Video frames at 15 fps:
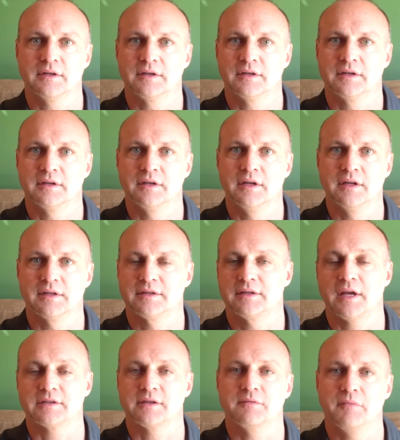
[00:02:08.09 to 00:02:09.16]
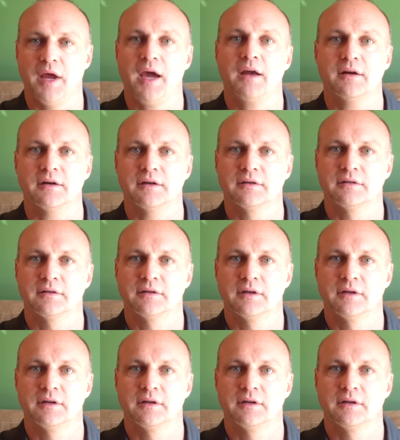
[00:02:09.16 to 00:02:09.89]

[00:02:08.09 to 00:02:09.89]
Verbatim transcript: It, it doesn't matter.